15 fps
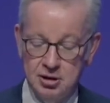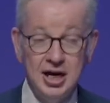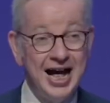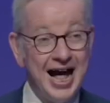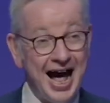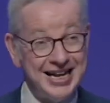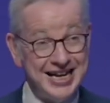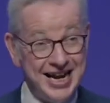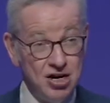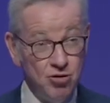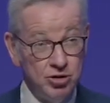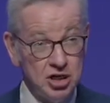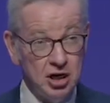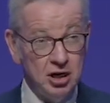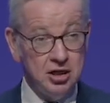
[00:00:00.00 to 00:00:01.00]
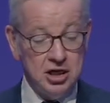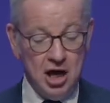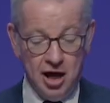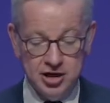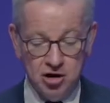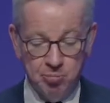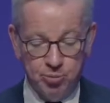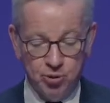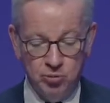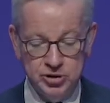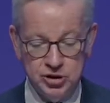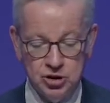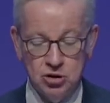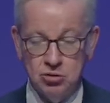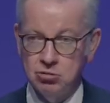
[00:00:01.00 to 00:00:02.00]
And in return, I can promise
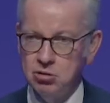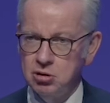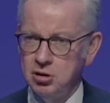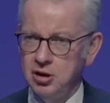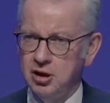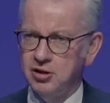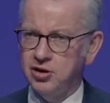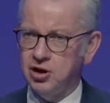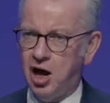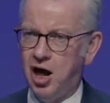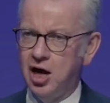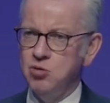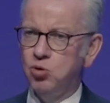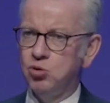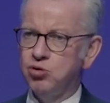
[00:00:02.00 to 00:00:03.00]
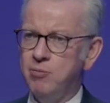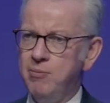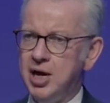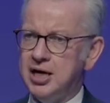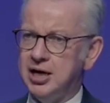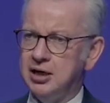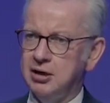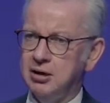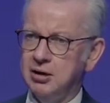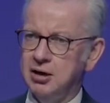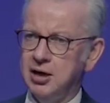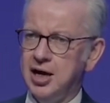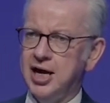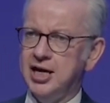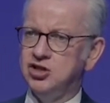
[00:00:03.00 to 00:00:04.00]
you that I will remain
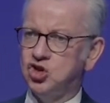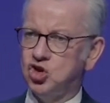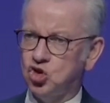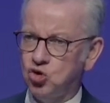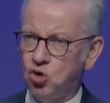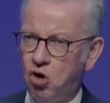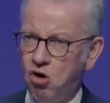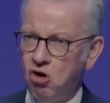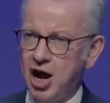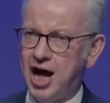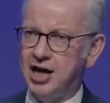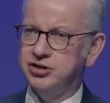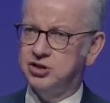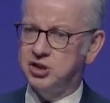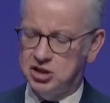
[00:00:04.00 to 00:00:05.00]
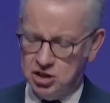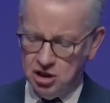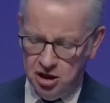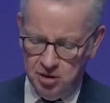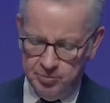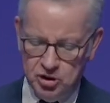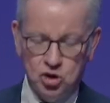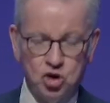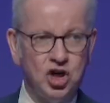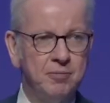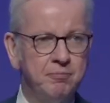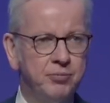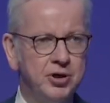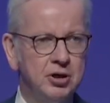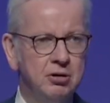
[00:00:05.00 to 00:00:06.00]
a strong and determined
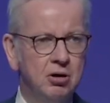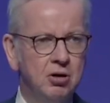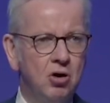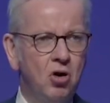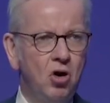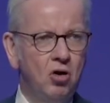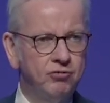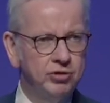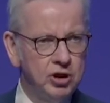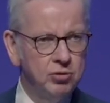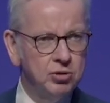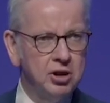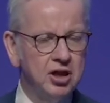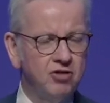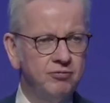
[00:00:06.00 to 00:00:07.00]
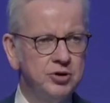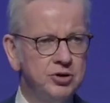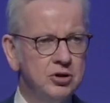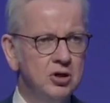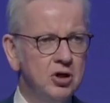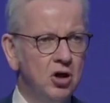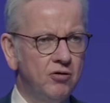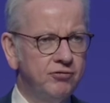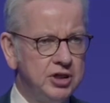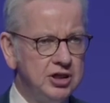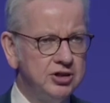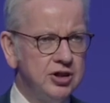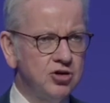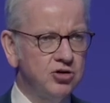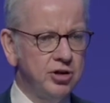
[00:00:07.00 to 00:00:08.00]
champion of local government, of
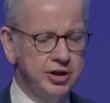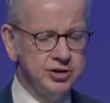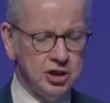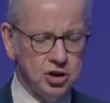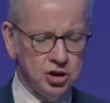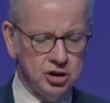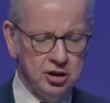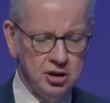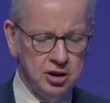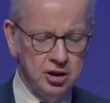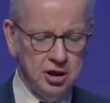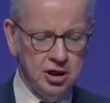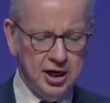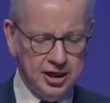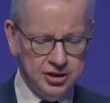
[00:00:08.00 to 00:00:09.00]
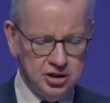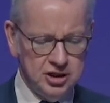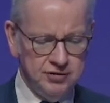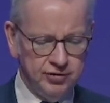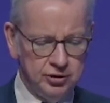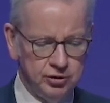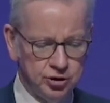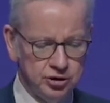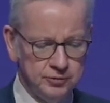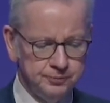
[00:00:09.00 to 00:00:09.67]
decentralisation and devolution.